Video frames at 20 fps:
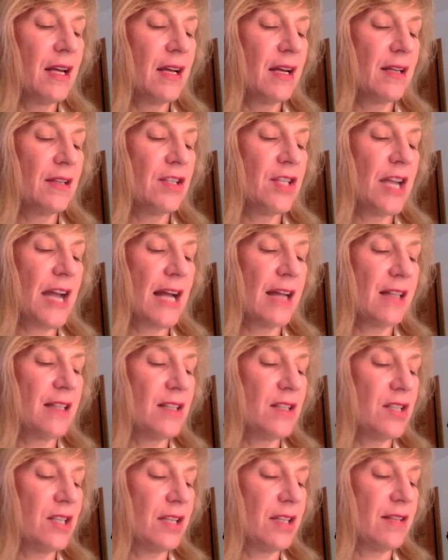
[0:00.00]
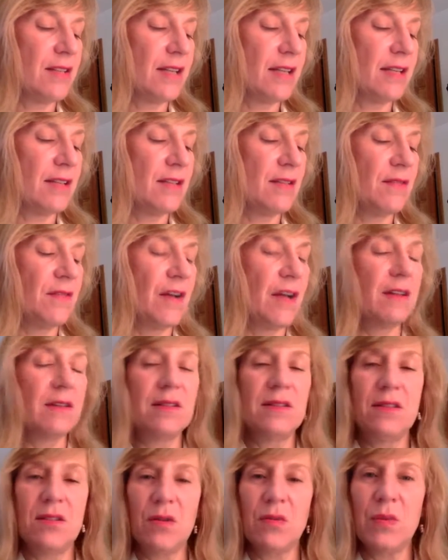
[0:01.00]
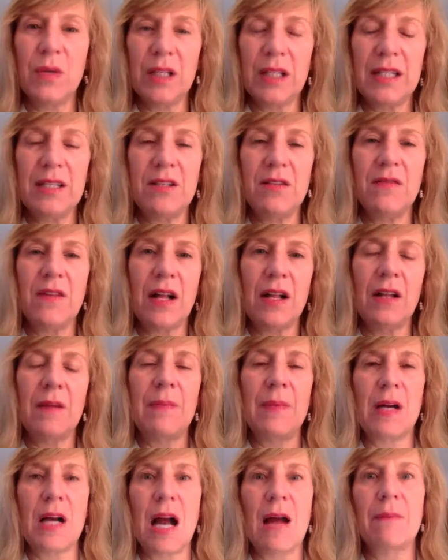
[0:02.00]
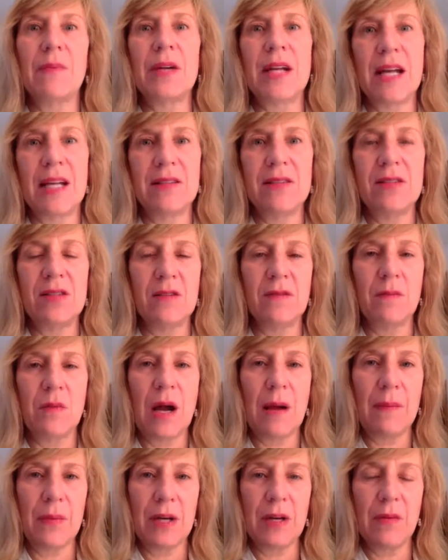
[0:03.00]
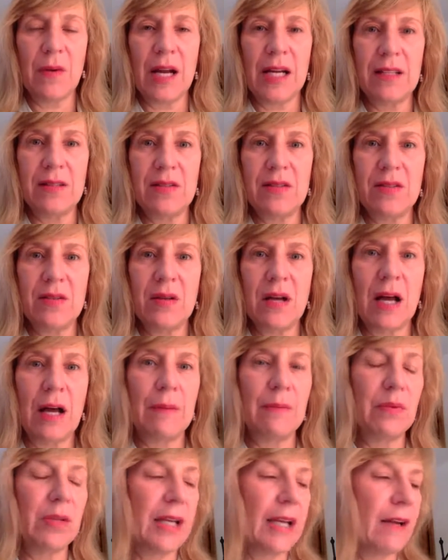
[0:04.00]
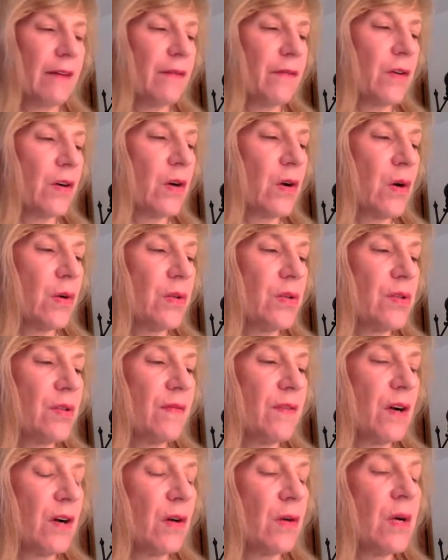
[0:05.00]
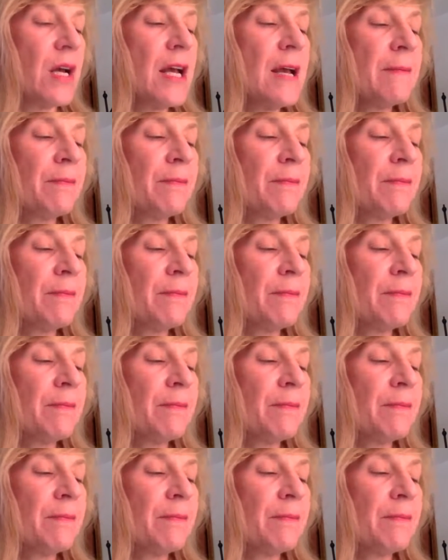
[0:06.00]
challenges and to really develop a comprehensive property rights plan for Kosovo.